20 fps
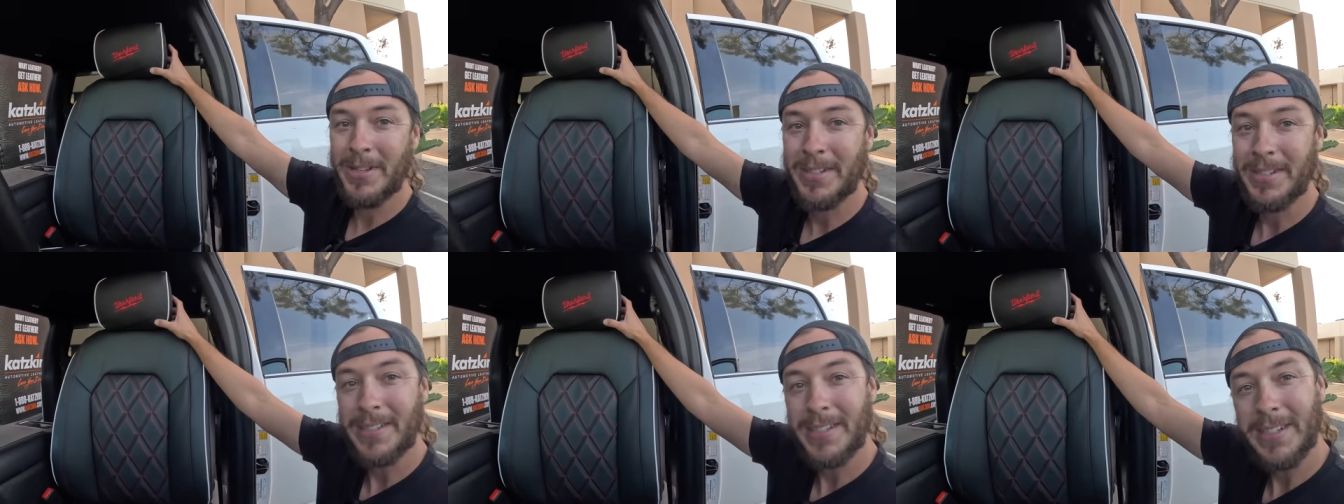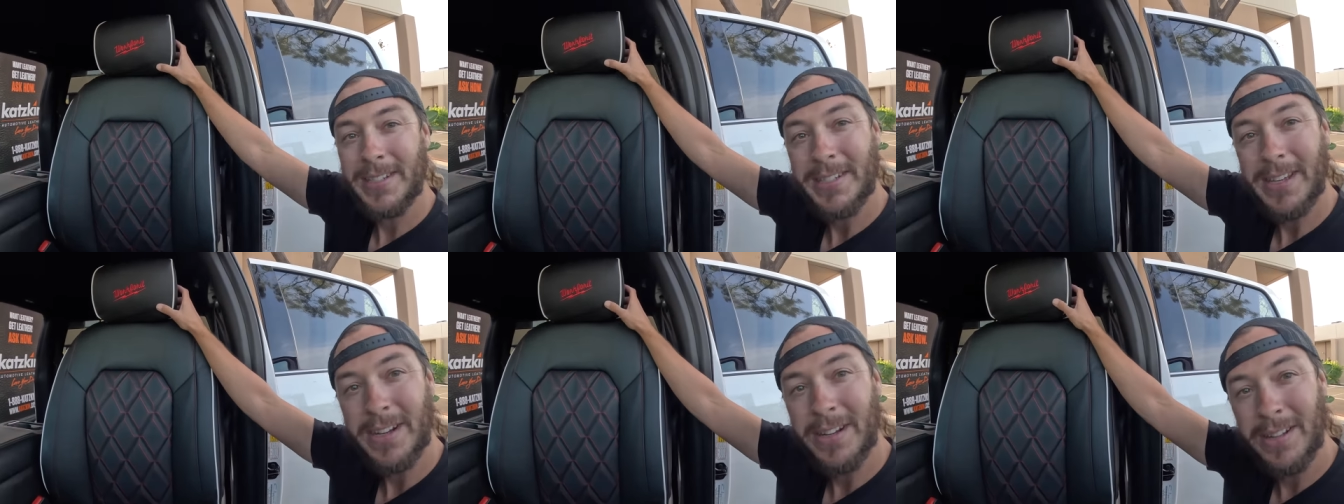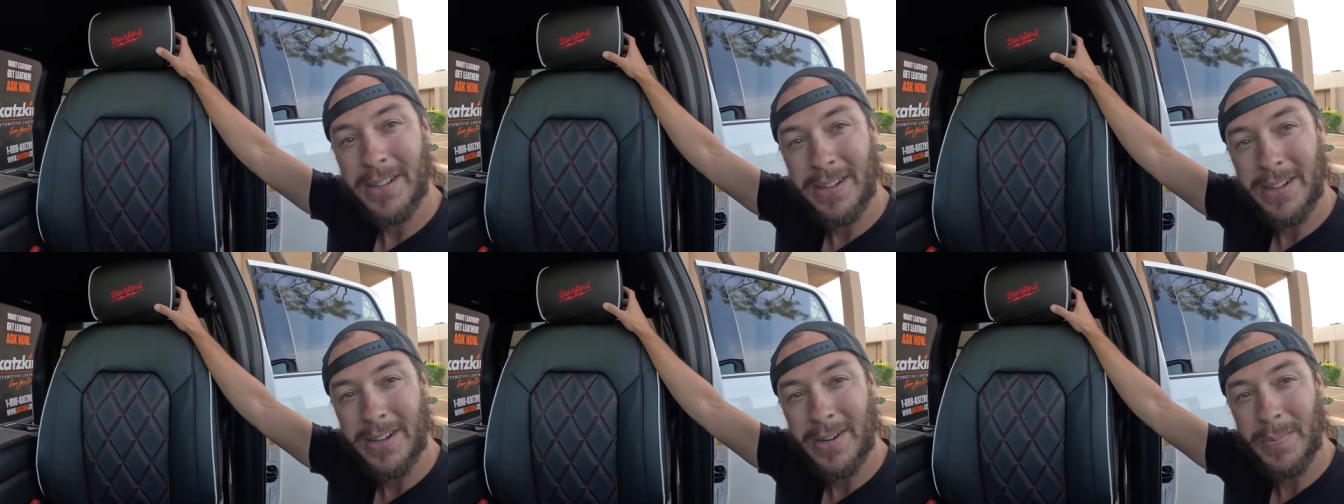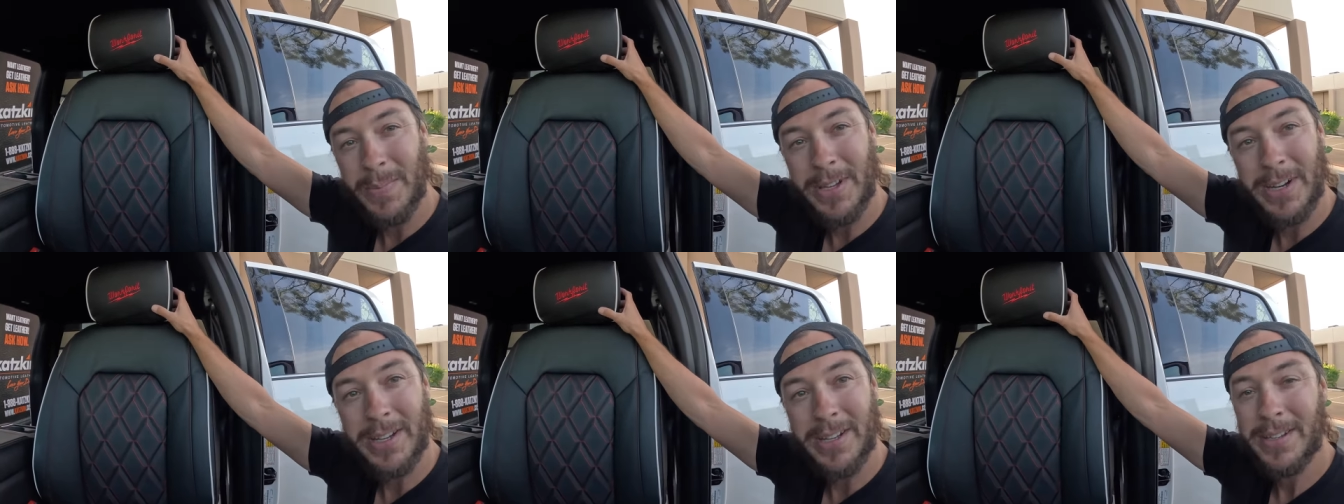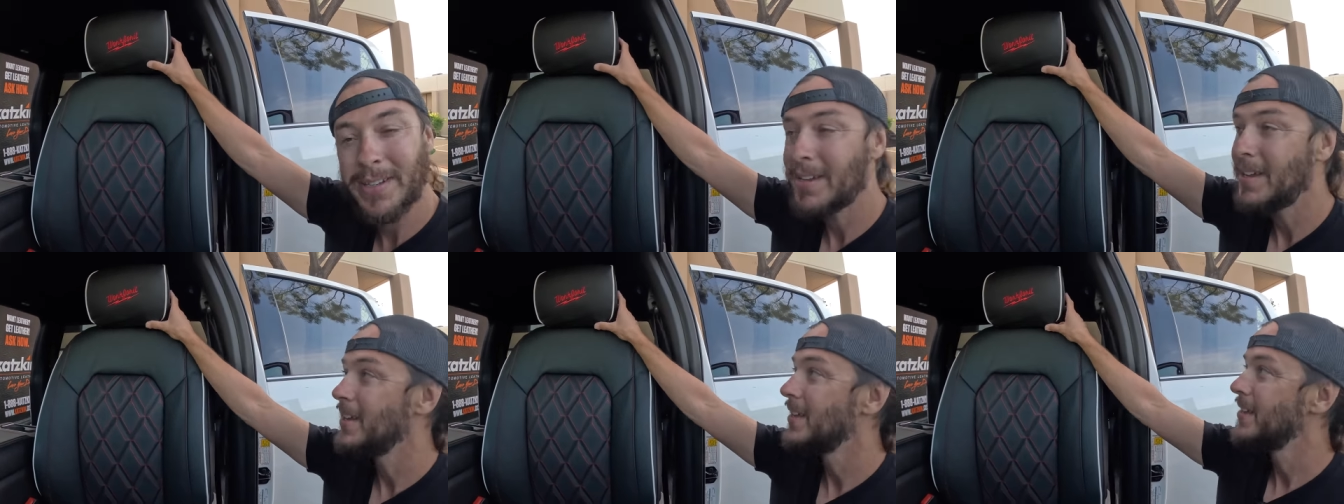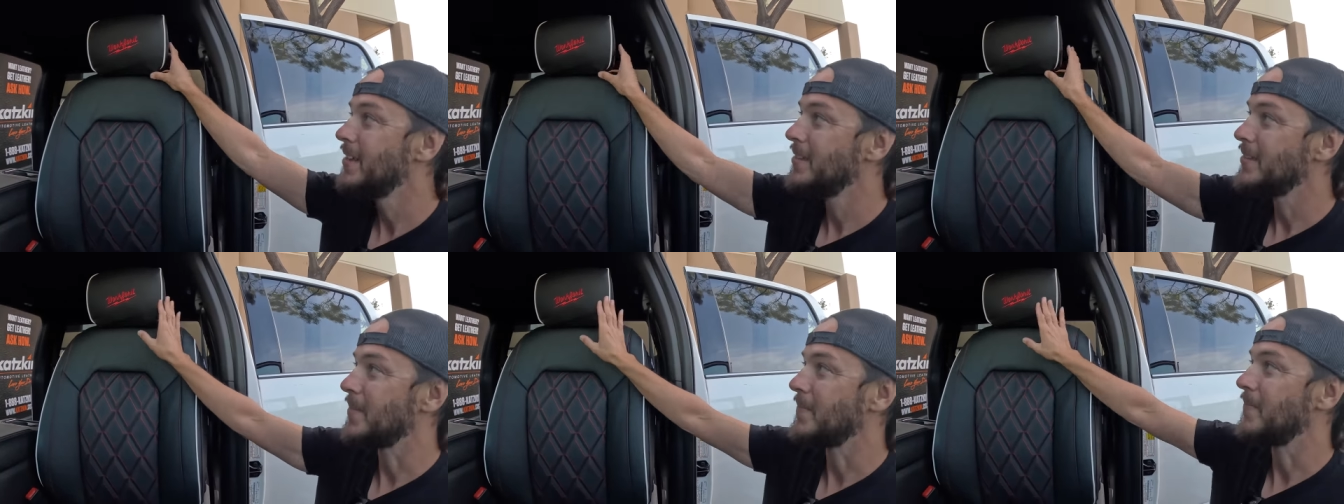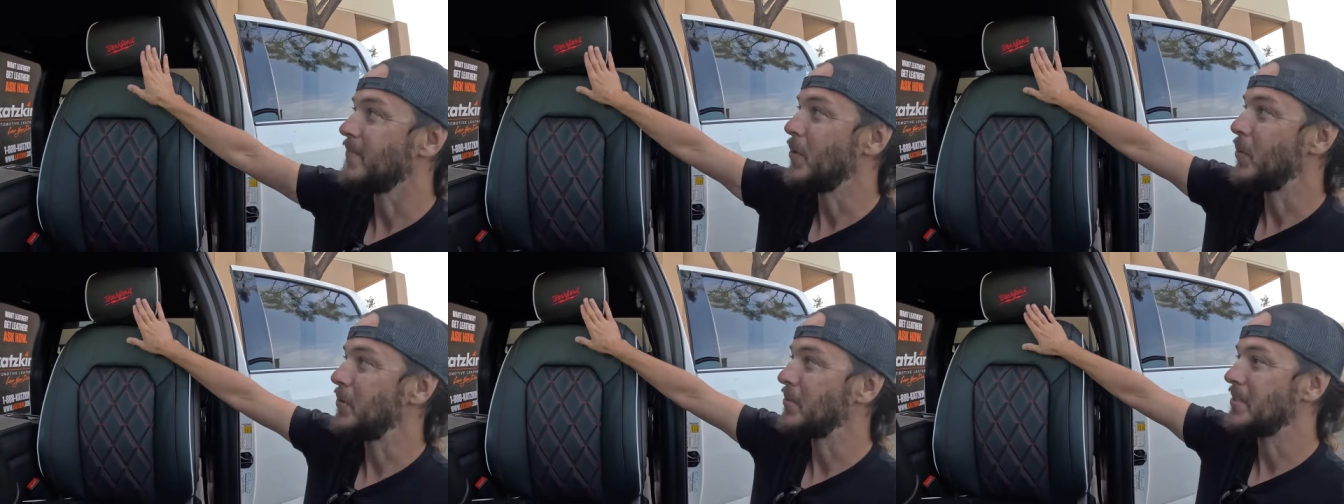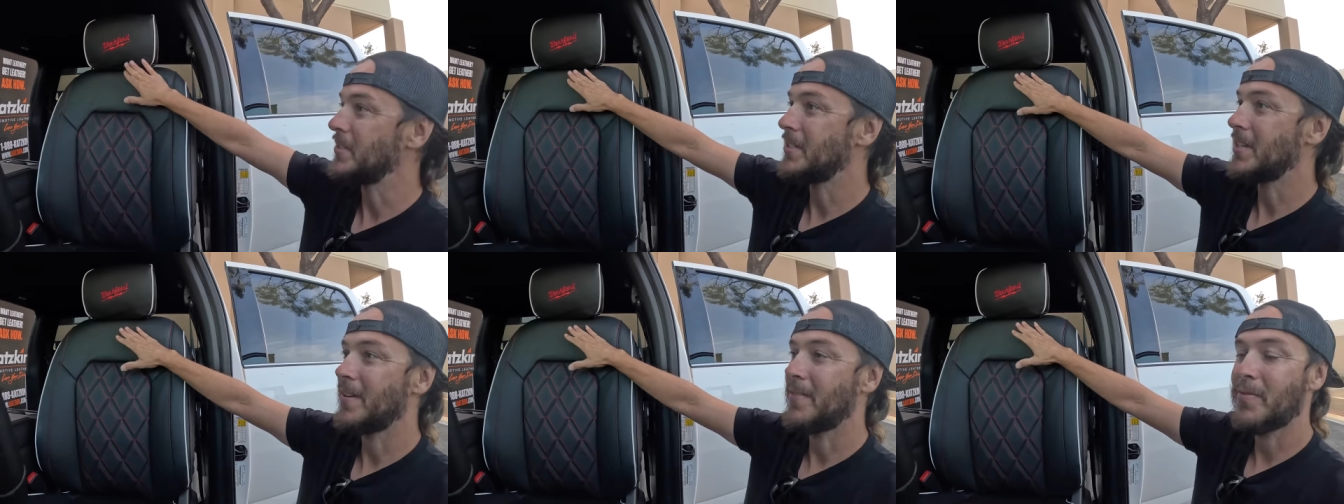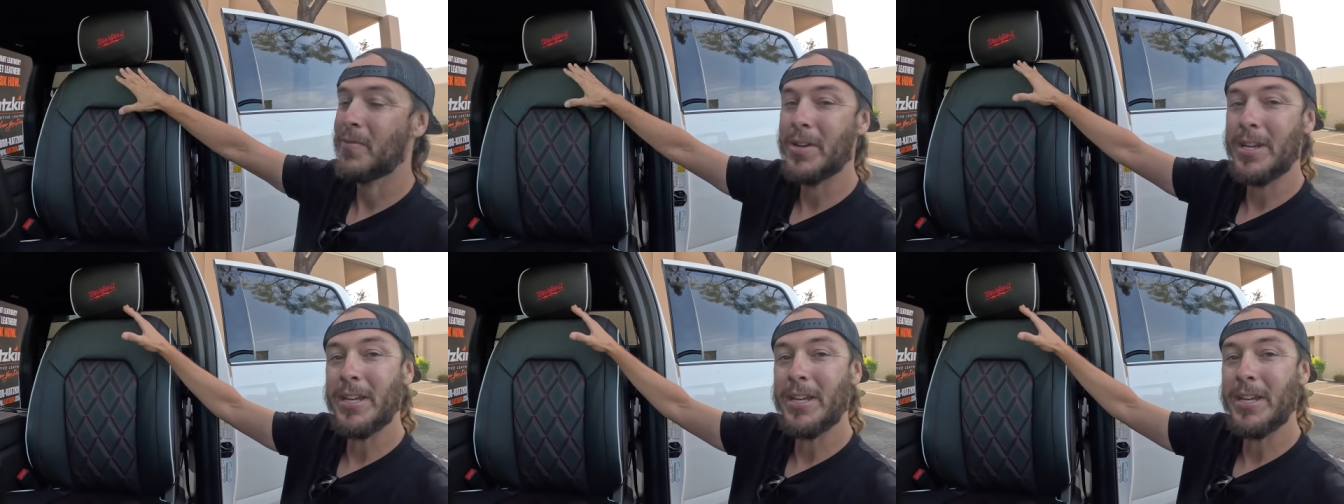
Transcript: You can see it's got a little bit of some folds and stuff.